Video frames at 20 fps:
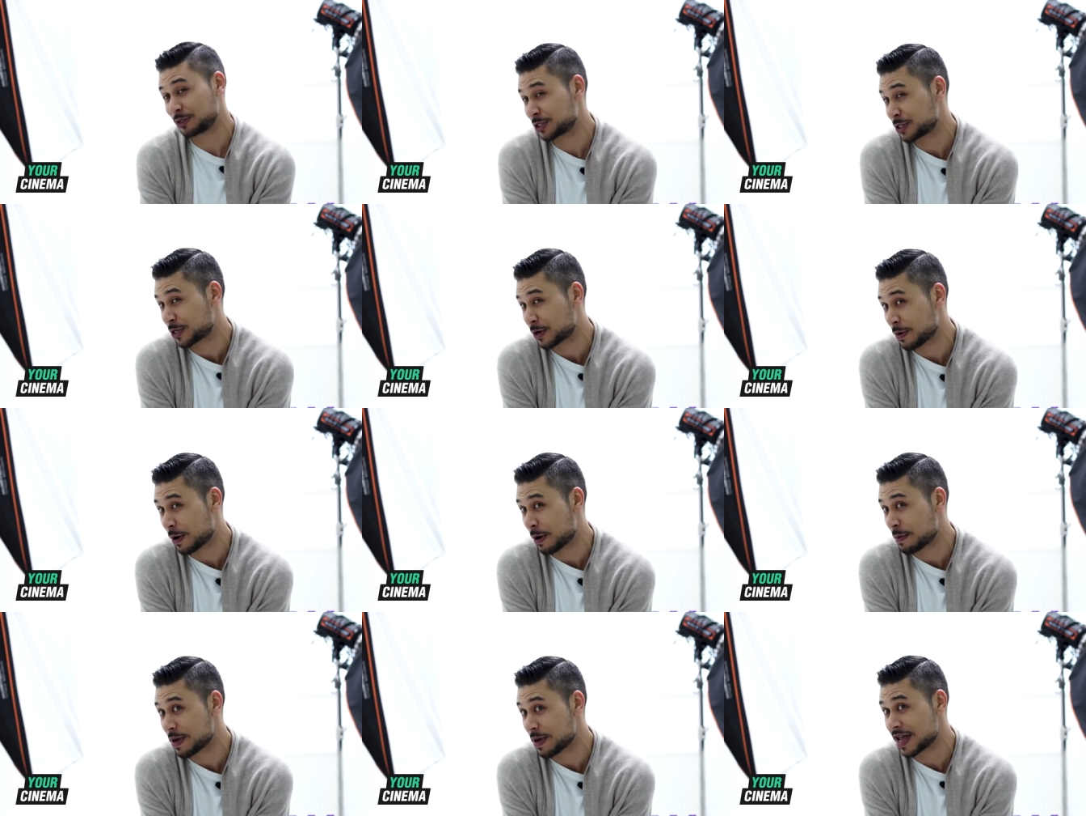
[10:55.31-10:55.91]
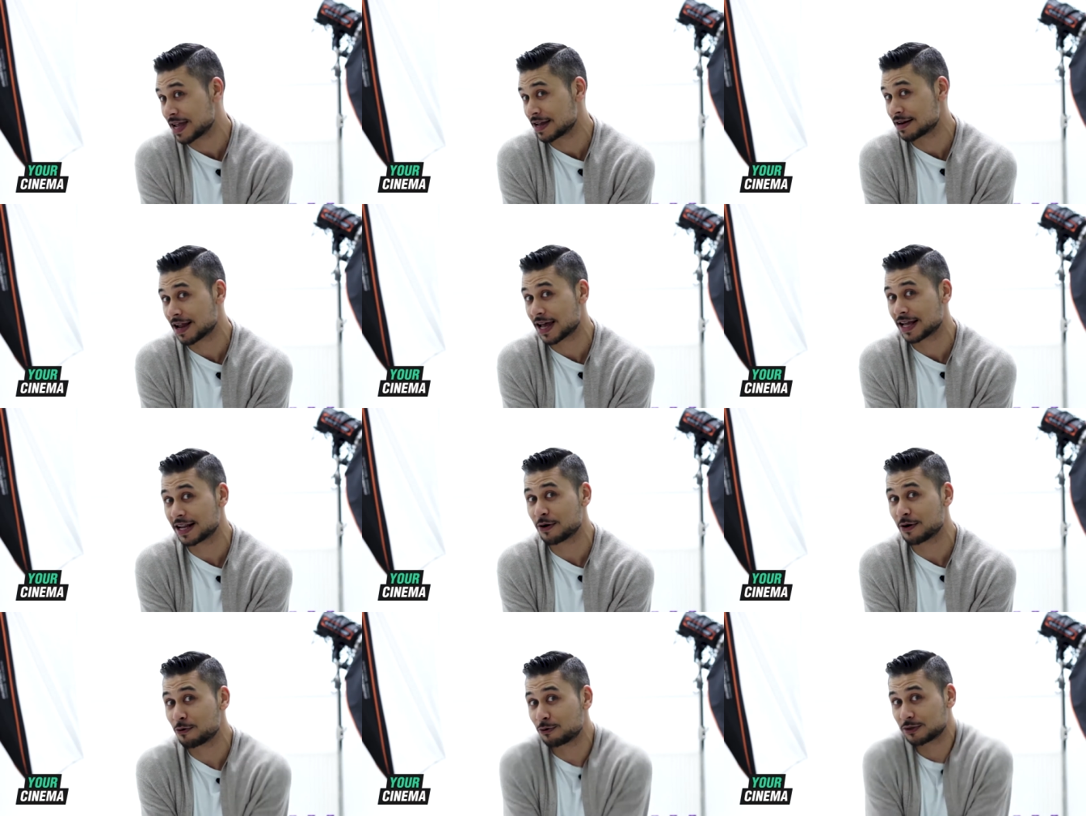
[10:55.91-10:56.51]
Do you know what I mean?
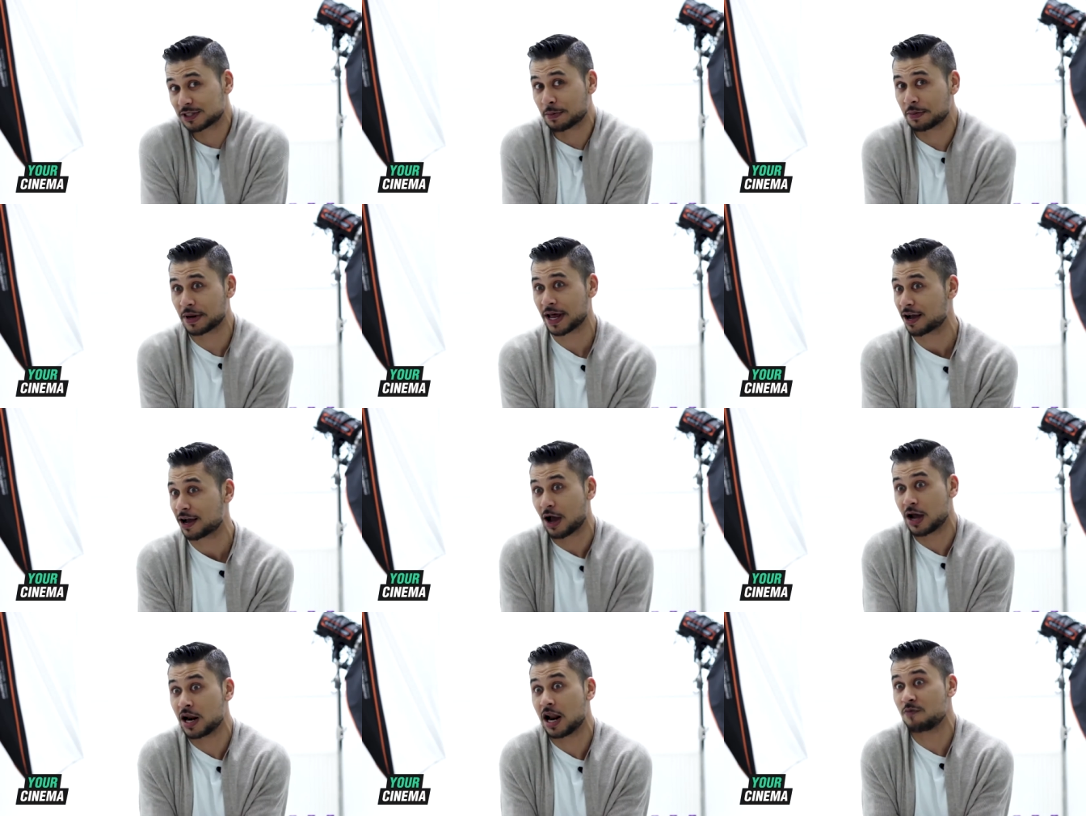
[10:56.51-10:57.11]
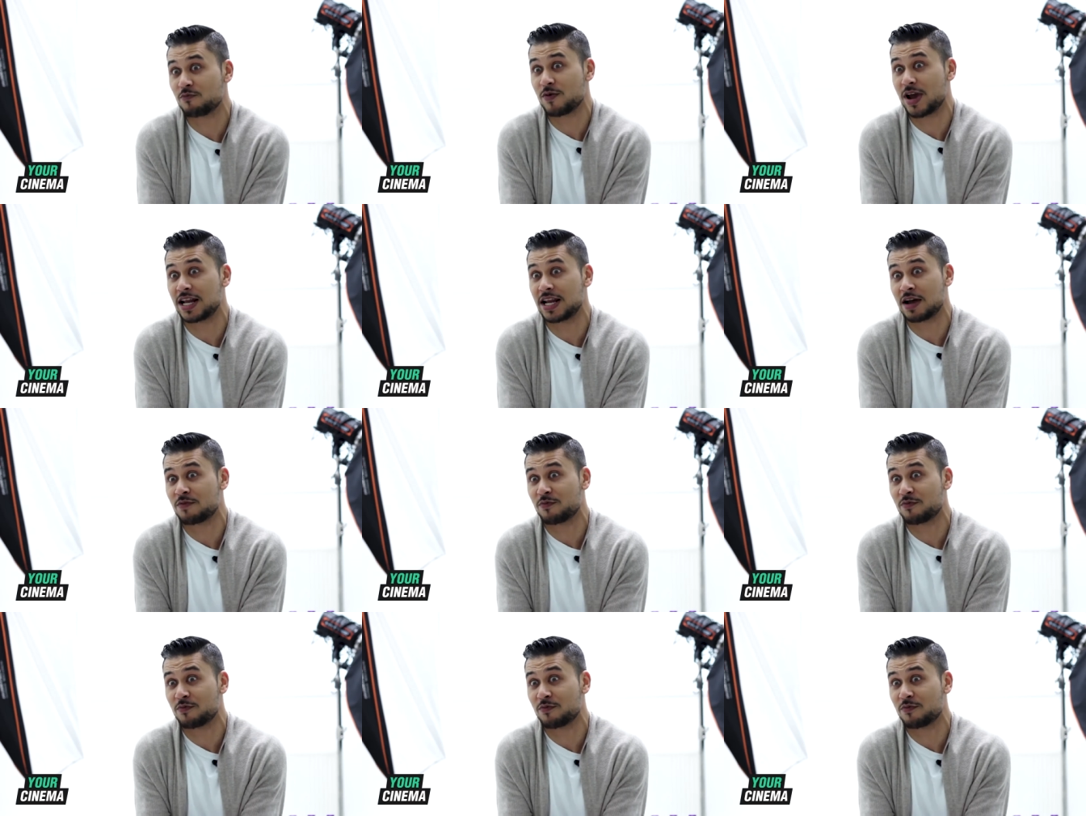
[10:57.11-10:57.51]
Like they're all stepping out, and I'm ready.